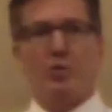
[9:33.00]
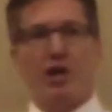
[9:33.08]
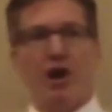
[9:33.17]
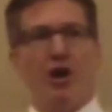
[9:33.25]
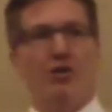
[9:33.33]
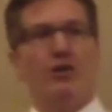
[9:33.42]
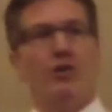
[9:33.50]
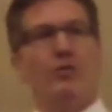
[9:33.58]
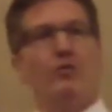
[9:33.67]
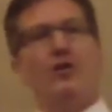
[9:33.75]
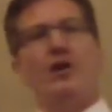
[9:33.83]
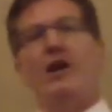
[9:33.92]
we all
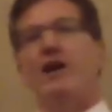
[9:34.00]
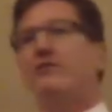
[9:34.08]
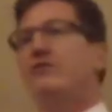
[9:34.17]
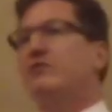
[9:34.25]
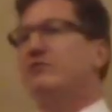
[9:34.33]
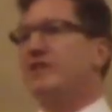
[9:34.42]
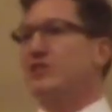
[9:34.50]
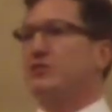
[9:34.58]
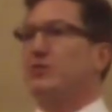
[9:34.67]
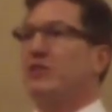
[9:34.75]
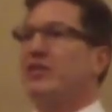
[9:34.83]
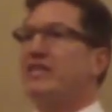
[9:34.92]
know, those of us
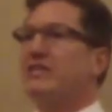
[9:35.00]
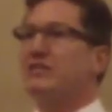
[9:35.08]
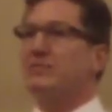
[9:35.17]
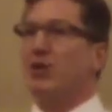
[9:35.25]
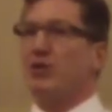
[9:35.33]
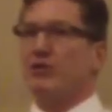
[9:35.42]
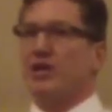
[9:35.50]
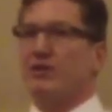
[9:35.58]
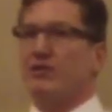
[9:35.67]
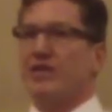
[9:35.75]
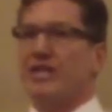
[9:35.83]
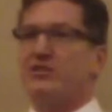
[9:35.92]
who are in smaller
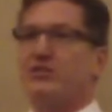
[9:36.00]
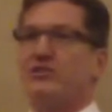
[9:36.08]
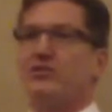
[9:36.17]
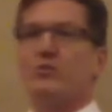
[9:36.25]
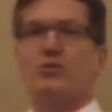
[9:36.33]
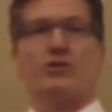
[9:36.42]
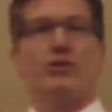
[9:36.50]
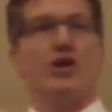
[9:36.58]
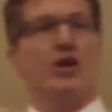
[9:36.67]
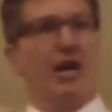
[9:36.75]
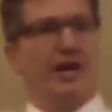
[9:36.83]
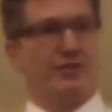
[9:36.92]
congregations or
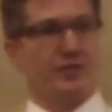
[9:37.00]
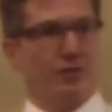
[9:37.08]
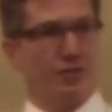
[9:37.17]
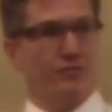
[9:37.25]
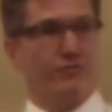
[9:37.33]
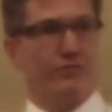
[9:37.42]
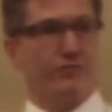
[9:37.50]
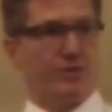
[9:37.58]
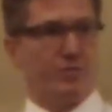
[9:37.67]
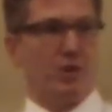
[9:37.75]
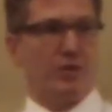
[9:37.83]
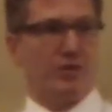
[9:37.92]
serve
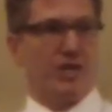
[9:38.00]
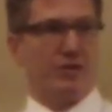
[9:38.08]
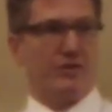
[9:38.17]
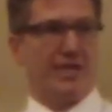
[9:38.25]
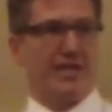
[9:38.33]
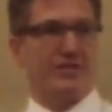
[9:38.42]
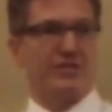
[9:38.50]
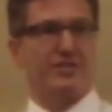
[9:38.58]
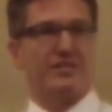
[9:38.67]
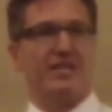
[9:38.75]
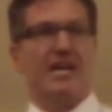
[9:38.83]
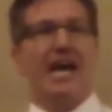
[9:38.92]
smaller
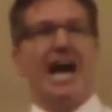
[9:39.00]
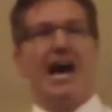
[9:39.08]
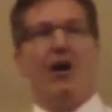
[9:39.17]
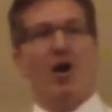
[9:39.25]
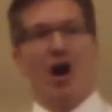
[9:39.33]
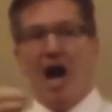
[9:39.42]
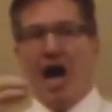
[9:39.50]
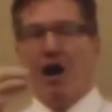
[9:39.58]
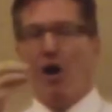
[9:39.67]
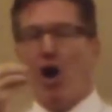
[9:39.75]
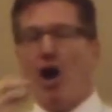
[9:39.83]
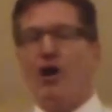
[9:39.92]
congregations, how
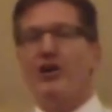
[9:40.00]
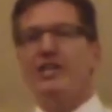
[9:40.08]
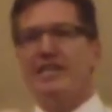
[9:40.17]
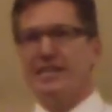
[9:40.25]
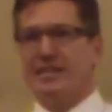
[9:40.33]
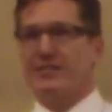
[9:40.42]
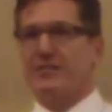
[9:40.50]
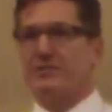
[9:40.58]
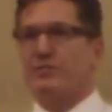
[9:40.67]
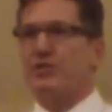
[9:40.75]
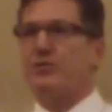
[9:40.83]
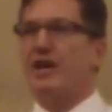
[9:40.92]
hard it
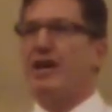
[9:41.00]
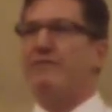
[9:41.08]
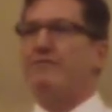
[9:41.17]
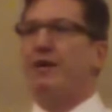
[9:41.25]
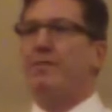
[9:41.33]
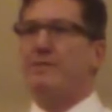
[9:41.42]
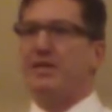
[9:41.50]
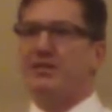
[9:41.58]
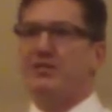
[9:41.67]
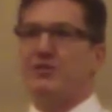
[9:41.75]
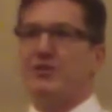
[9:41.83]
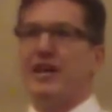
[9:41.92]
is when you have a
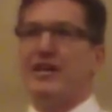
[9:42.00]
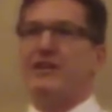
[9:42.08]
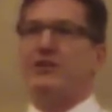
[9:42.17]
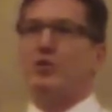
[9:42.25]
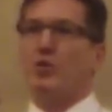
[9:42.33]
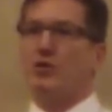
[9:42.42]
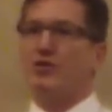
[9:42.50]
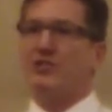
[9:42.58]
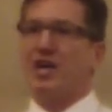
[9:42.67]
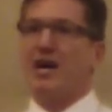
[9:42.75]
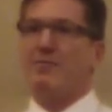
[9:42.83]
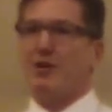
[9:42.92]
minister at a quarter
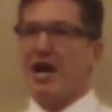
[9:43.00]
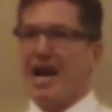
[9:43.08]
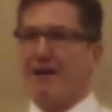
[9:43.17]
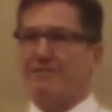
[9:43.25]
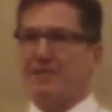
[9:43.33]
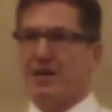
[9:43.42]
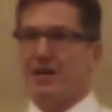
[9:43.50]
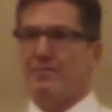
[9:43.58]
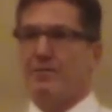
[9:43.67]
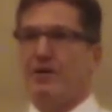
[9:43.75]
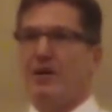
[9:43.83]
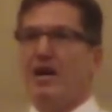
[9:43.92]
time or half
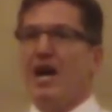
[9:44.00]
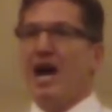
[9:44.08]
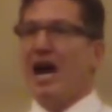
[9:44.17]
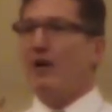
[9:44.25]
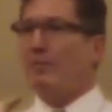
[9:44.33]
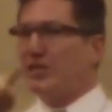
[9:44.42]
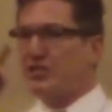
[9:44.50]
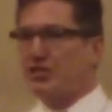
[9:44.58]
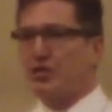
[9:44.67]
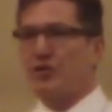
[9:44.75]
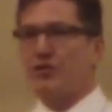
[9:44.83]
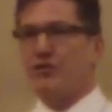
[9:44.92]
time, how
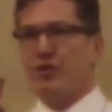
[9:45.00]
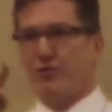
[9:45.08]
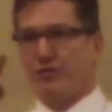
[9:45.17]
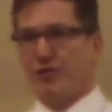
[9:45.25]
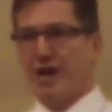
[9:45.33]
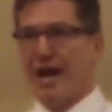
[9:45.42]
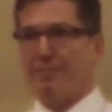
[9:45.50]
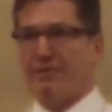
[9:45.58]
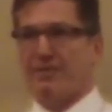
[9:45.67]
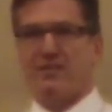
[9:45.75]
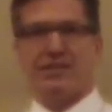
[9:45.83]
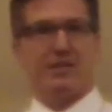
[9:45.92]
much turnover
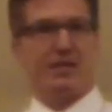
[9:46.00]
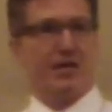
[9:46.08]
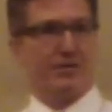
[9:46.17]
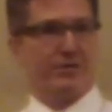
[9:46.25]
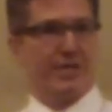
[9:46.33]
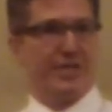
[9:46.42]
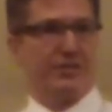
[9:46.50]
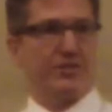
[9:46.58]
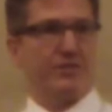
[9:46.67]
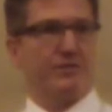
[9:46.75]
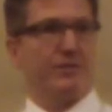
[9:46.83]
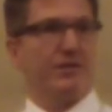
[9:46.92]
happens in a
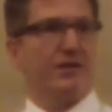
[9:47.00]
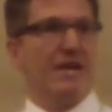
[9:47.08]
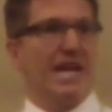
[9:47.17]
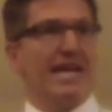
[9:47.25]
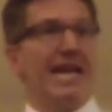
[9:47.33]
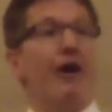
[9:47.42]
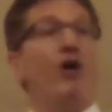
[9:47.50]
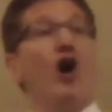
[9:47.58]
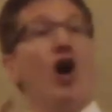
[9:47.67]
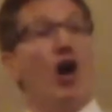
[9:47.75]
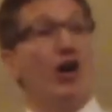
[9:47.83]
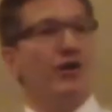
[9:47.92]
congregation, and how
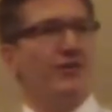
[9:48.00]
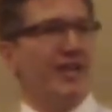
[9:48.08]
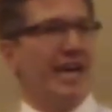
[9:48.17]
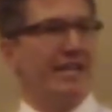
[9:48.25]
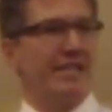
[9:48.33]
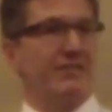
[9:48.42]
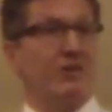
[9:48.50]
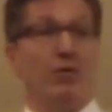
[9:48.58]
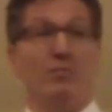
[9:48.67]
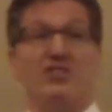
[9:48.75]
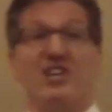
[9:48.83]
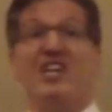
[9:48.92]
hard that is,
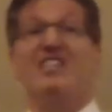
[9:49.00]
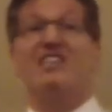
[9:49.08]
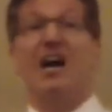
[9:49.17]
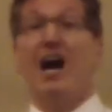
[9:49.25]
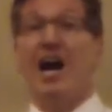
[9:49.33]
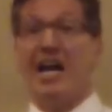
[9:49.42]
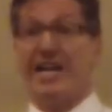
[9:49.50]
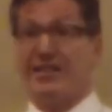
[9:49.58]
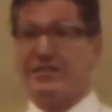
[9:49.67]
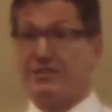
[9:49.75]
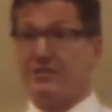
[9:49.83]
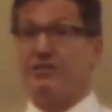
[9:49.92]
almost
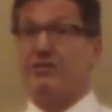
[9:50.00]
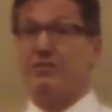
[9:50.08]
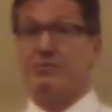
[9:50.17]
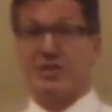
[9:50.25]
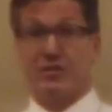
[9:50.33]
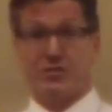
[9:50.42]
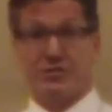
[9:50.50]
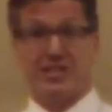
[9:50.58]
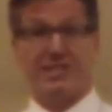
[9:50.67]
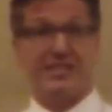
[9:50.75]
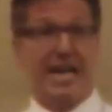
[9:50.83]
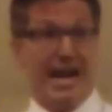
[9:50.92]
unkind to the ministry
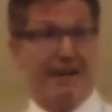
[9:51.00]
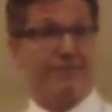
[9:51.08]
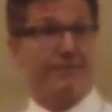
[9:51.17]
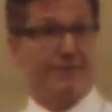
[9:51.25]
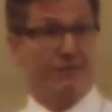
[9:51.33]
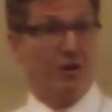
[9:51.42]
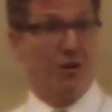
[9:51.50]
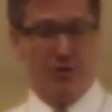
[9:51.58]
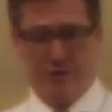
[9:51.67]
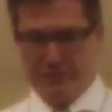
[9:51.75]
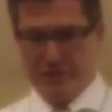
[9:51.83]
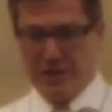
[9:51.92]
staff
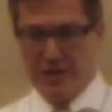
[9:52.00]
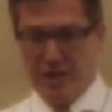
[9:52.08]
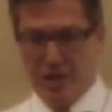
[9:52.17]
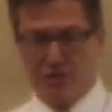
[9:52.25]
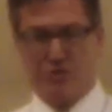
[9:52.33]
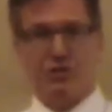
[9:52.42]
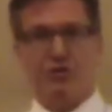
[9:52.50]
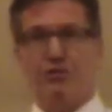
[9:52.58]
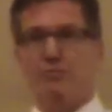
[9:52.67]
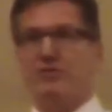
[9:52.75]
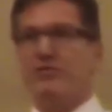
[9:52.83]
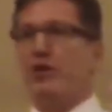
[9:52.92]
involved. So in
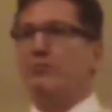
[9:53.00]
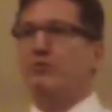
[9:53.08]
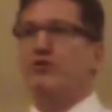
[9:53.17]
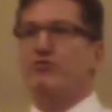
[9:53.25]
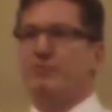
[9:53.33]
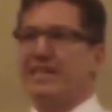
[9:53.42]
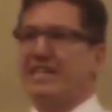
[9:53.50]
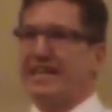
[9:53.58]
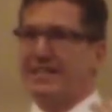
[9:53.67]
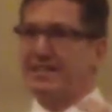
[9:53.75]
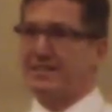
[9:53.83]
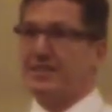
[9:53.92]
terms of our movement
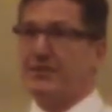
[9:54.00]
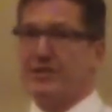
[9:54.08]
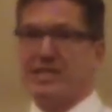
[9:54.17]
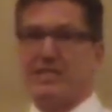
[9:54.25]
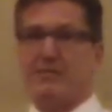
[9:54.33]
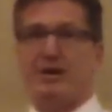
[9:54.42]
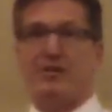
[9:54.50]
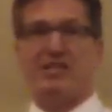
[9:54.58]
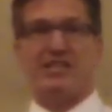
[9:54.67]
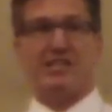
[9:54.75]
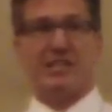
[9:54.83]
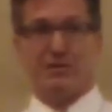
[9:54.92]
getting serious
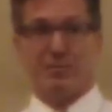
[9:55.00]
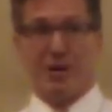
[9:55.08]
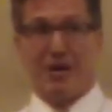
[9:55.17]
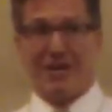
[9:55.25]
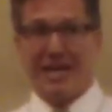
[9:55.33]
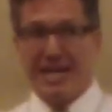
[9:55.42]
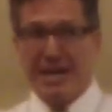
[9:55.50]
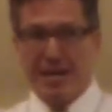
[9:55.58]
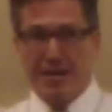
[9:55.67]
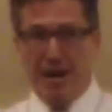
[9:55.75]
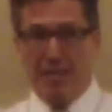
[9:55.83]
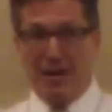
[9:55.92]
about
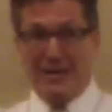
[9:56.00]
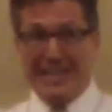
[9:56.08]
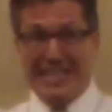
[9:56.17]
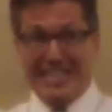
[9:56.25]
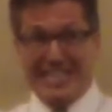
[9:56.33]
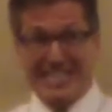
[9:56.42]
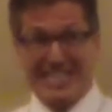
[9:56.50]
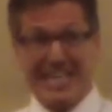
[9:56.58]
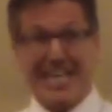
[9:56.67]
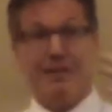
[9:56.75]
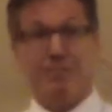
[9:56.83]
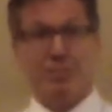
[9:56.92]
getting
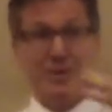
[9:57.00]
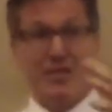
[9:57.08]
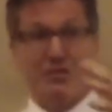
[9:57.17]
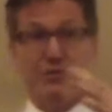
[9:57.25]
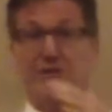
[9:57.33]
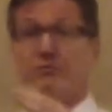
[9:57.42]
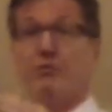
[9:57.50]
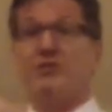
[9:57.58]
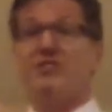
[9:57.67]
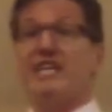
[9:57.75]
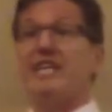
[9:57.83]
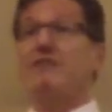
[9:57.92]
sustainable ministry for
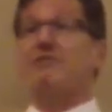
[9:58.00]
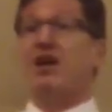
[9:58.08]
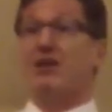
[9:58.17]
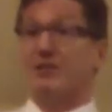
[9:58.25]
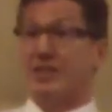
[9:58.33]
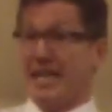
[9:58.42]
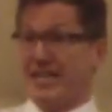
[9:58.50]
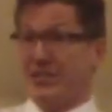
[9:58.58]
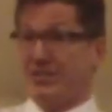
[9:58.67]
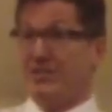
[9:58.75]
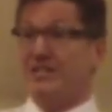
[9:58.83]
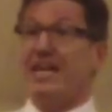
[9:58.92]
the sake of
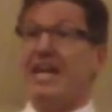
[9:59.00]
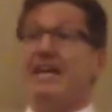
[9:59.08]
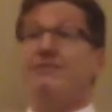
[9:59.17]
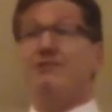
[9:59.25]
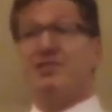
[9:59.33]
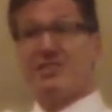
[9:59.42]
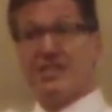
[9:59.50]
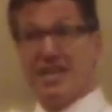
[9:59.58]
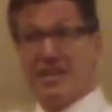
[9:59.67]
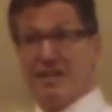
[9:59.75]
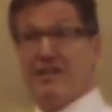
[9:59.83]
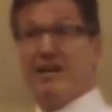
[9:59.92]
congregations and for the
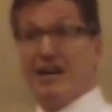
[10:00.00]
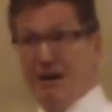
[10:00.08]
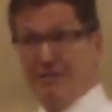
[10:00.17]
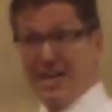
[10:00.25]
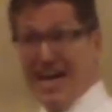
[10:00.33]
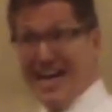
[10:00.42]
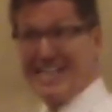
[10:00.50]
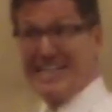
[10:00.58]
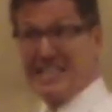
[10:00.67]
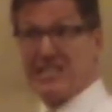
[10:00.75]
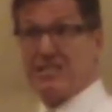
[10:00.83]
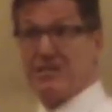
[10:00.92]
sake of
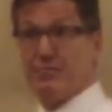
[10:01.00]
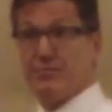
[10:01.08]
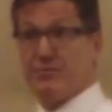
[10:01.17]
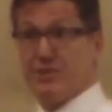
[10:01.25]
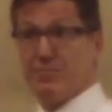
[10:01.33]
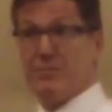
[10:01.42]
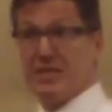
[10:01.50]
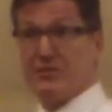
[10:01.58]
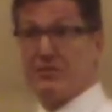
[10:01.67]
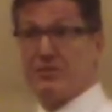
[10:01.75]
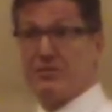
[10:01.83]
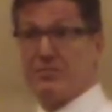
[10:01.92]
kindness to ministers